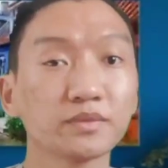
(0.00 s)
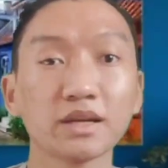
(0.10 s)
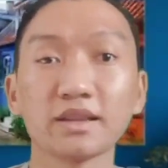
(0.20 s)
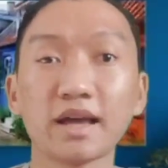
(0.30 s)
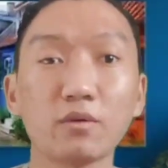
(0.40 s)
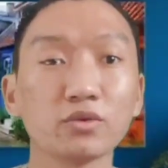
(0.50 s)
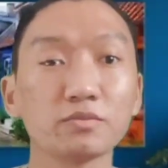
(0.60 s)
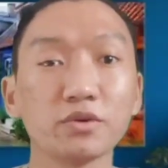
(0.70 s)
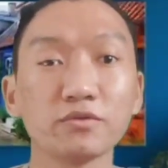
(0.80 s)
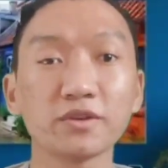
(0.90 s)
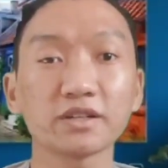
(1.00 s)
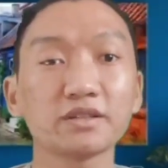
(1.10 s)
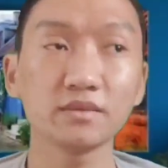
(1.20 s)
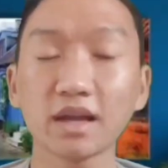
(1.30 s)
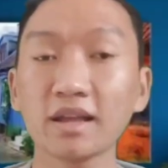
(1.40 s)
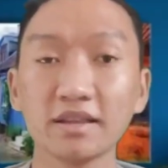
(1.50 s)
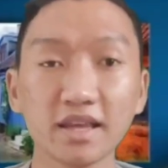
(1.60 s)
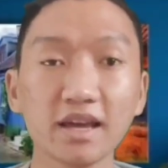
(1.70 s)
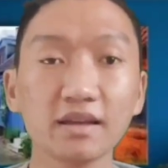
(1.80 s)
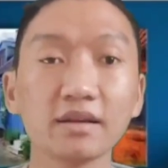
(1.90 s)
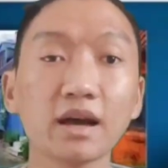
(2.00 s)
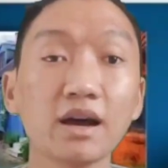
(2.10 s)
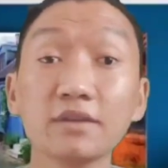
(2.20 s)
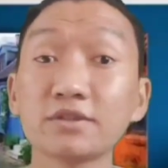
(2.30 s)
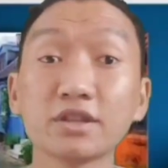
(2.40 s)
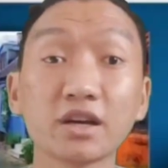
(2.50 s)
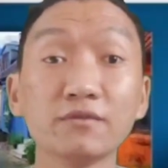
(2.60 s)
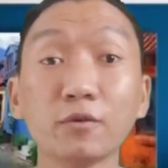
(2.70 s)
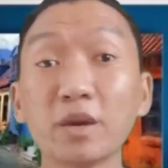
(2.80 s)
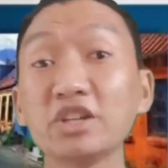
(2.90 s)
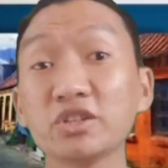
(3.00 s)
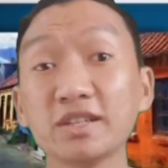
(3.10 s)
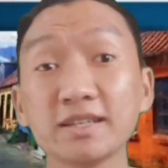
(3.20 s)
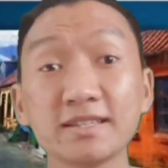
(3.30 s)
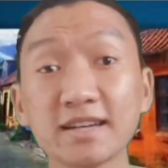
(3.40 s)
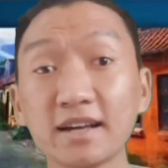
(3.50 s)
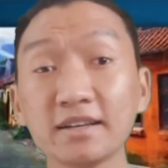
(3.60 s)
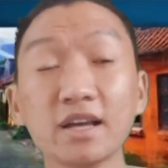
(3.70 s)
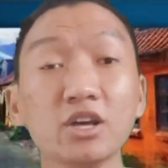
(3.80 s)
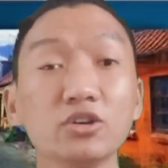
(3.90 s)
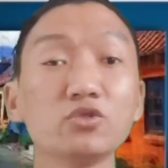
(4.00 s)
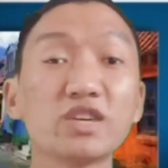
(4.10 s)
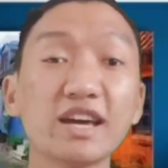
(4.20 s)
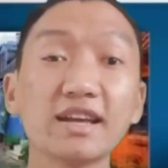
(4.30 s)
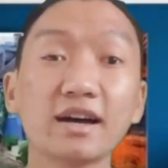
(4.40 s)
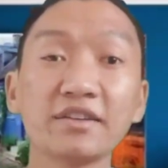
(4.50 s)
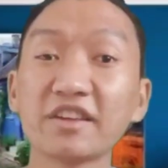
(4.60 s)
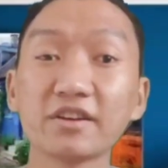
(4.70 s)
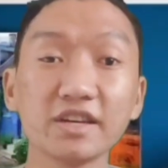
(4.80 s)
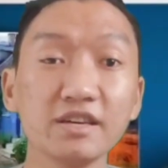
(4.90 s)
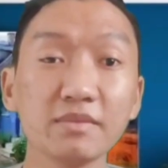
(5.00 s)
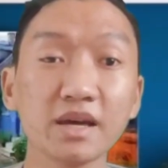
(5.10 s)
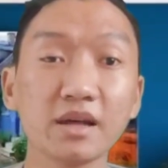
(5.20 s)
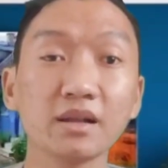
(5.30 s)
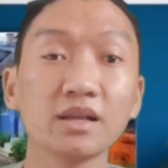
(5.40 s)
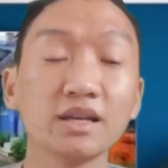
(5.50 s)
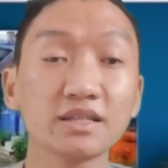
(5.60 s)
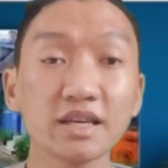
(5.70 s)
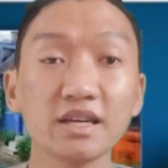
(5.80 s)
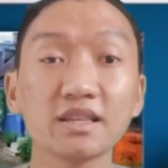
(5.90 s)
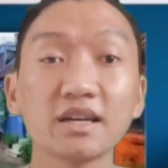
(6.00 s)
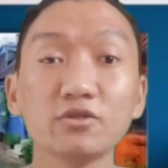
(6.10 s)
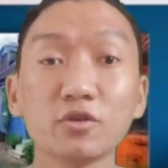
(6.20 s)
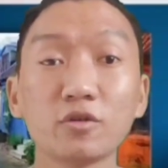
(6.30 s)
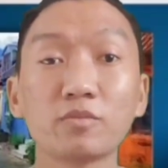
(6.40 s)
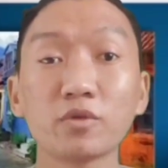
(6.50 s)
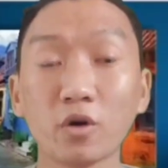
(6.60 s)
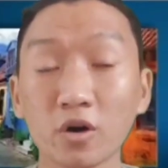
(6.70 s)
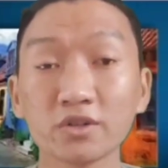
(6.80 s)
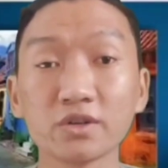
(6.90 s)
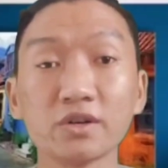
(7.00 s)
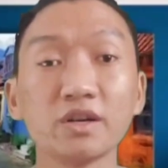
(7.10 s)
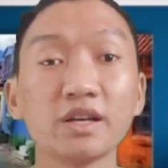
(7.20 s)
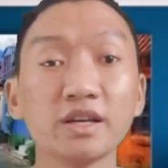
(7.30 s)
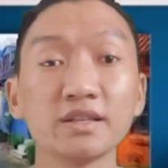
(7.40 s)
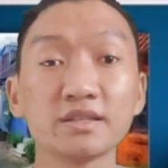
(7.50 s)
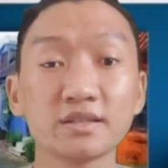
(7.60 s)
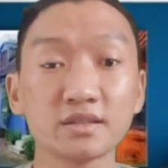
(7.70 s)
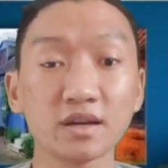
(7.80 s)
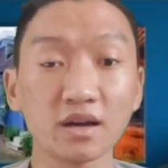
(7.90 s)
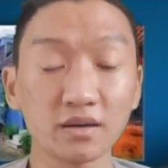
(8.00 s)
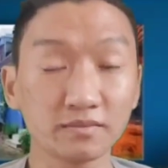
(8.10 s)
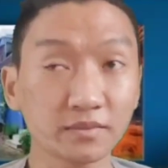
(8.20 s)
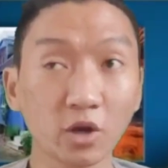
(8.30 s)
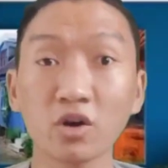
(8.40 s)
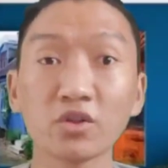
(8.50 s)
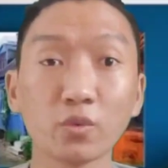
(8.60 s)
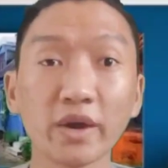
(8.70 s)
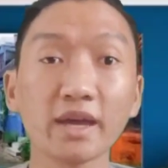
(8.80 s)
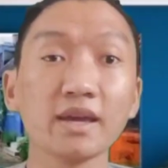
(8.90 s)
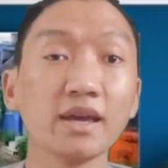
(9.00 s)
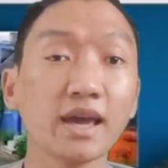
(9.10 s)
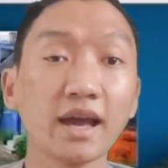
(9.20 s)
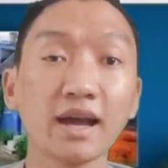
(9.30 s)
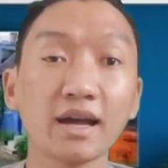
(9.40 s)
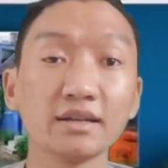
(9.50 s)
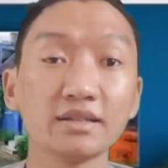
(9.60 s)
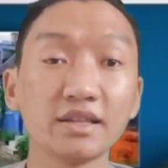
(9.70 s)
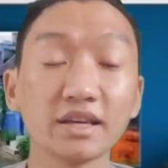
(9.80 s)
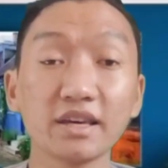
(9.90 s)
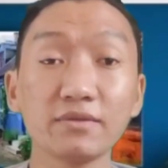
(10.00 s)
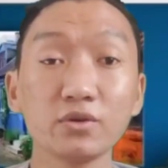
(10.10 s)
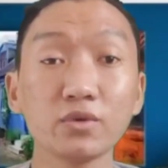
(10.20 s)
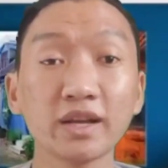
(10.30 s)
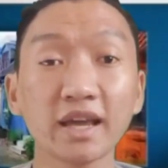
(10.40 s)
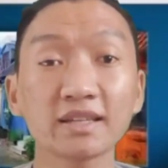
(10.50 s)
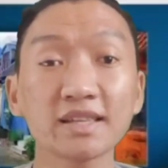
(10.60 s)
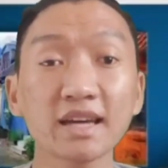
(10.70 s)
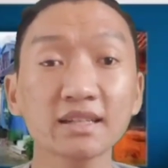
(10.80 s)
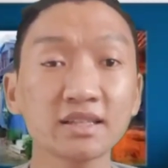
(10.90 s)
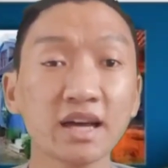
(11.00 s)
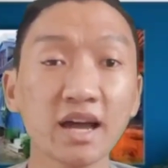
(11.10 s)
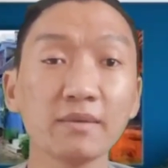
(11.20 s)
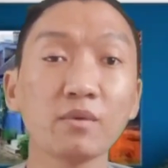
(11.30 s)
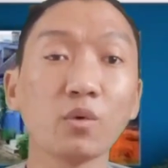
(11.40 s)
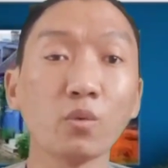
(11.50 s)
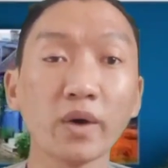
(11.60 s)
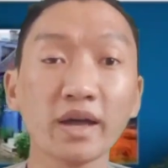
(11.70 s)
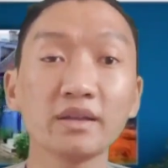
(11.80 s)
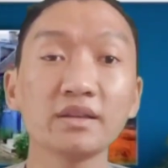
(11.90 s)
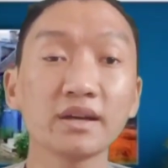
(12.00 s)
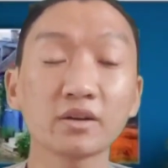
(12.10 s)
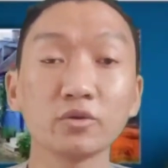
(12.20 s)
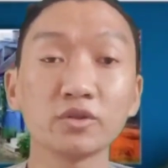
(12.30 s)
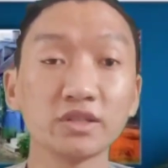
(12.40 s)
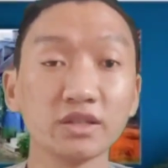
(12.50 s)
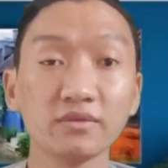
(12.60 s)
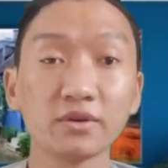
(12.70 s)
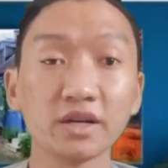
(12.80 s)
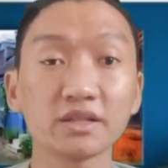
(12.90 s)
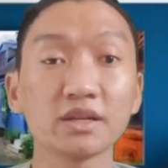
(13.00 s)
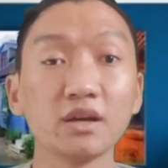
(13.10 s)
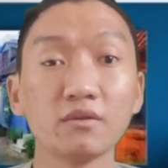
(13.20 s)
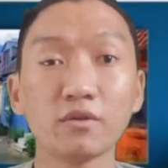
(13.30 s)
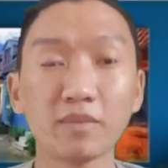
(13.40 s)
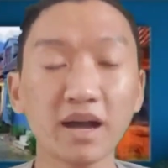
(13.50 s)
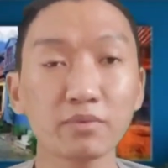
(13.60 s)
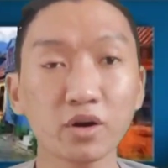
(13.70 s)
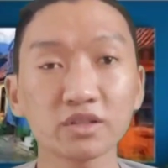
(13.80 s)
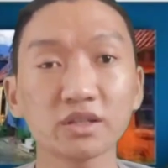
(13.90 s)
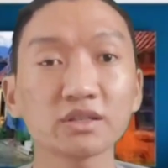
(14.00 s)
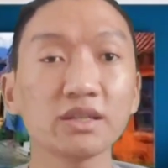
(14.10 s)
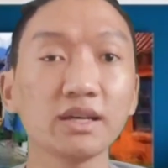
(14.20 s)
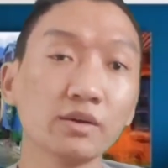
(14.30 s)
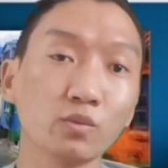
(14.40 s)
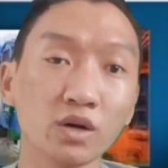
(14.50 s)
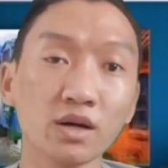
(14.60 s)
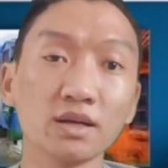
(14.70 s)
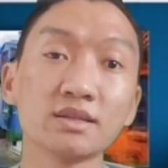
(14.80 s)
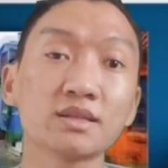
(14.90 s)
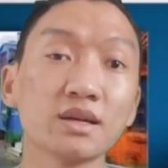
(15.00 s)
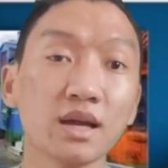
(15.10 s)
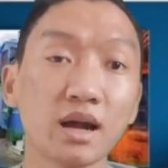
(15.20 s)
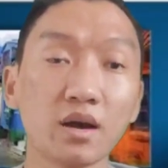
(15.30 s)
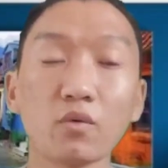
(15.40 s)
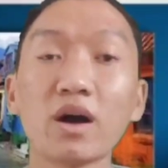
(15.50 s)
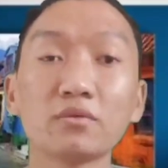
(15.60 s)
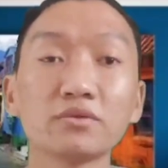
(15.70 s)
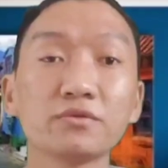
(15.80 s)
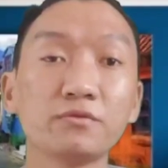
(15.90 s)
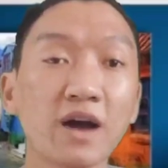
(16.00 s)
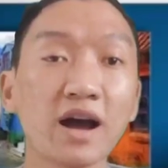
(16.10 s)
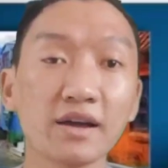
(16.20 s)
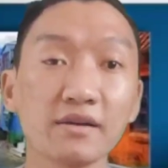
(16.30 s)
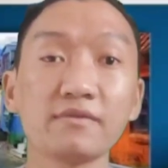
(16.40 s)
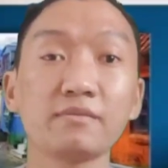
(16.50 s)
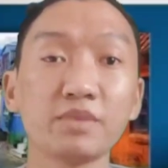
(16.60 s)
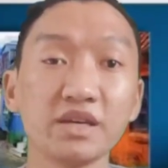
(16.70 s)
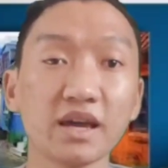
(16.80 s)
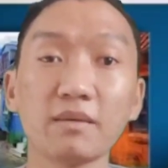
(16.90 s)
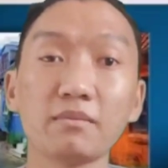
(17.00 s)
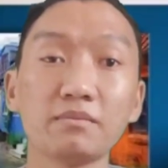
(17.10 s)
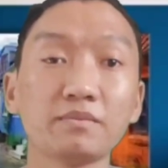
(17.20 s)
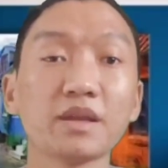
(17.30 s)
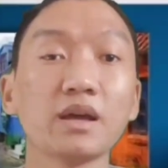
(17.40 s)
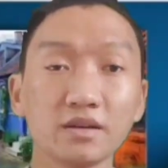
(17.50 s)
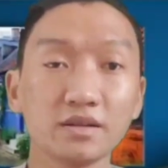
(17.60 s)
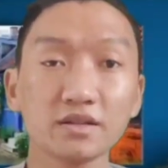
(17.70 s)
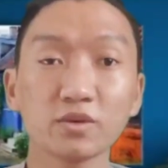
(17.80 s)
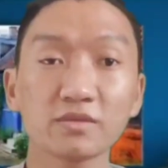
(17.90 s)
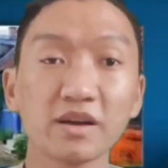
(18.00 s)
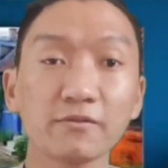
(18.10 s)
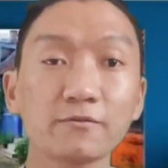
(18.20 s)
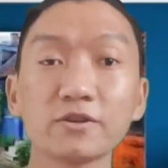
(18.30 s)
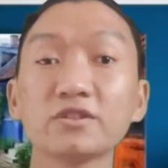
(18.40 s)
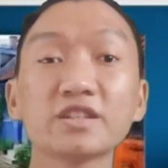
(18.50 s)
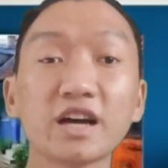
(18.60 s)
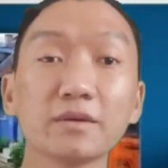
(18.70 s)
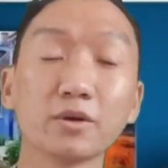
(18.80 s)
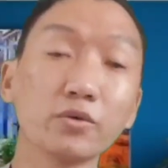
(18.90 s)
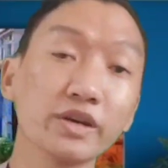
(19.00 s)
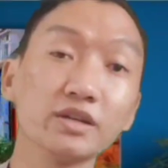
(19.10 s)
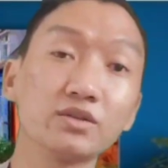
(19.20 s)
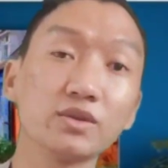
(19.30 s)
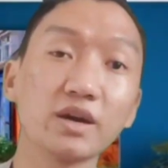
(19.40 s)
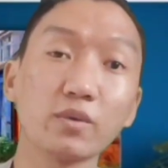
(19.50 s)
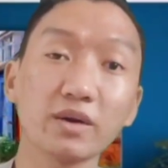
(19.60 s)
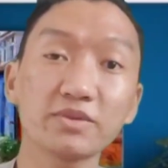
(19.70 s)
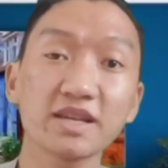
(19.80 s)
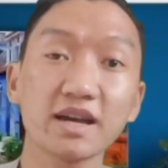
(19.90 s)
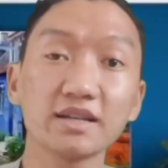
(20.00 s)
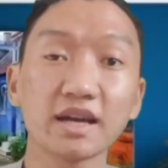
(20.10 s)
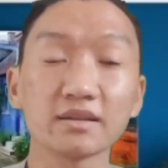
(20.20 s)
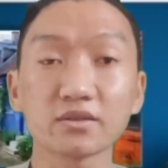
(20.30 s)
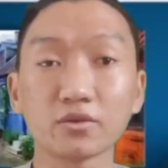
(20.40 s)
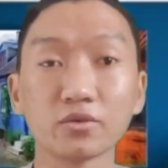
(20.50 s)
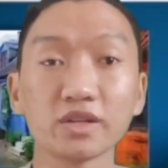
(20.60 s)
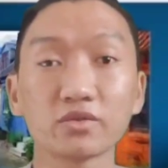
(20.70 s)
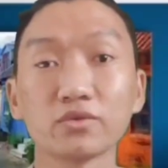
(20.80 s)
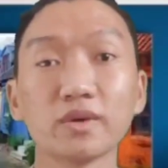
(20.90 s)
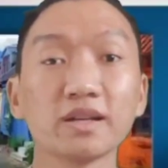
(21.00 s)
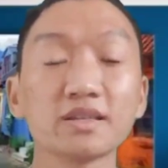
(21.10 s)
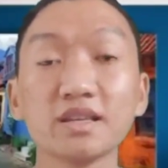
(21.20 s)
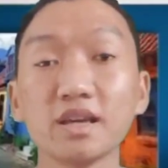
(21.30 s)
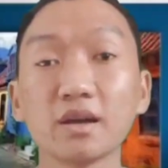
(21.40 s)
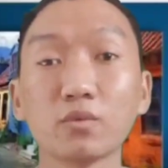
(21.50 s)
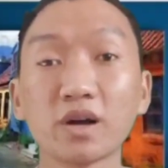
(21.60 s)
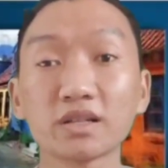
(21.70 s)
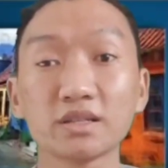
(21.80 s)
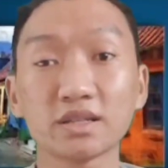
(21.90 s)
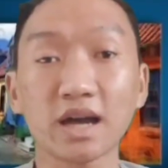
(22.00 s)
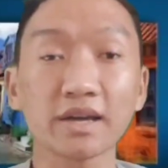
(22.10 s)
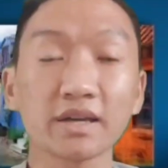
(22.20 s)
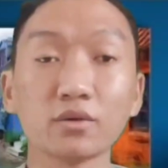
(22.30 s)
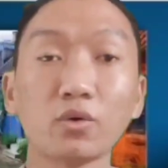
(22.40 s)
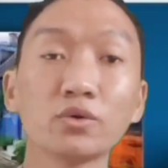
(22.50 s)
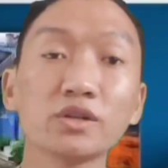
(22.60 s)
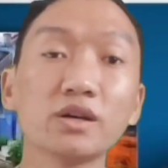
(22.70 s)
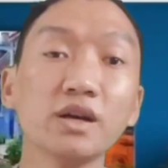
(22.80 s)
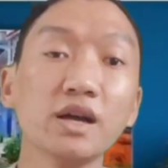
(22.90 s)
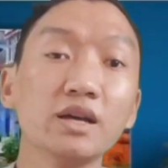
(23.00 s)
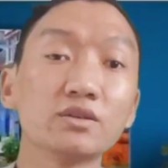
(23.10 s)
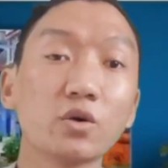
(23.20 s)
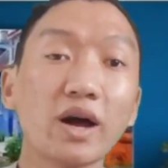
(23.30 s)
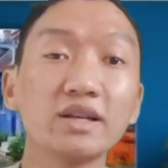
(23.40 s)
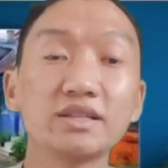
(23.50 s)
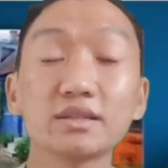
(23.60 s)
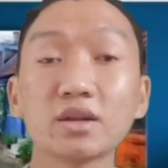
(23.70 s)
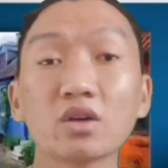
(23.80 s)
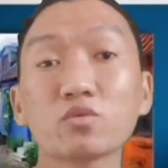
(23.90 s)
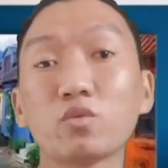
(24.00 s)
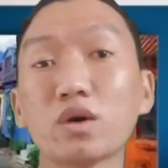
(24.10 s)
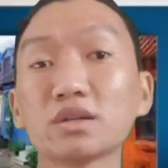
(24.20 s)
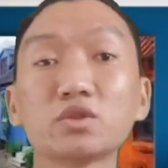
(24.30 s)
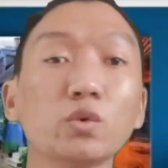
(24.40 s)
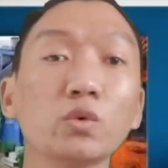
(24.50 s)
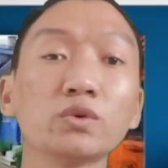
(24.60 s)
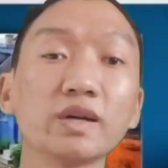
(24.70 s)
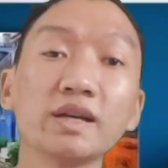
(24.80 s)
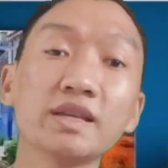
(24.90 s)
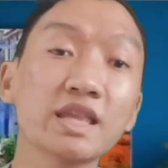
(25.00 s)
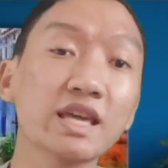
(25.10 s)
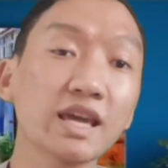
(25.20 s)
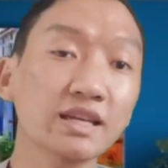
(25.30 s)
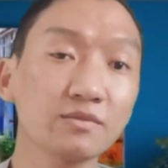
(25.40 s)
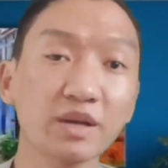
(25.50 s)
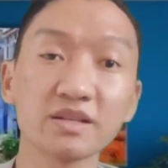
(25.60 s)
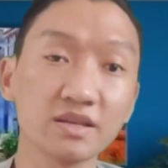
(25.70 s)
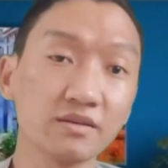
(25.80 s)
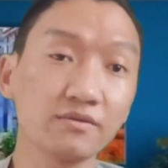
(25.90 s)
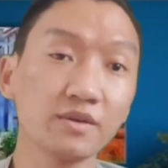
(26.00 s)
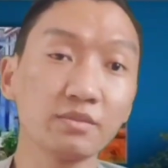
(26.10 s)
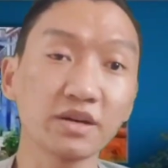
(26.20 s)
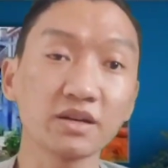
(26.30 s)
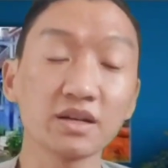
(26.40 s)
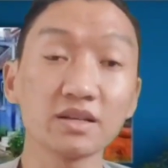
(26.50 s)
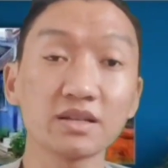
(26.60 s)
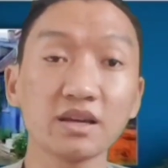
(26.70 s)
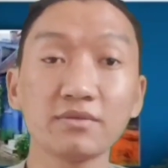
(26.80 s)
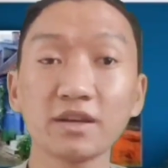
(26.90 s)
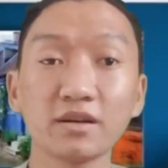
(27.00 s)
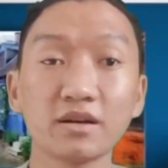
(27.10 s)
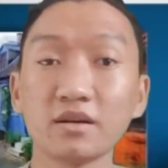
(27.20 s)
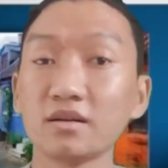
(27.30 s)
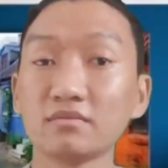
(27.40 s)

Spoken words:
that was perfect. And then after the confirmation is done, you get another email saying that your order is on the way. And they give you an exact time when they are going to deliver it. For my product, it was around 5 p.m. This was my first time going into their website and scrolling through and seeing what I can order. So I did not want to order anything expensive, because if their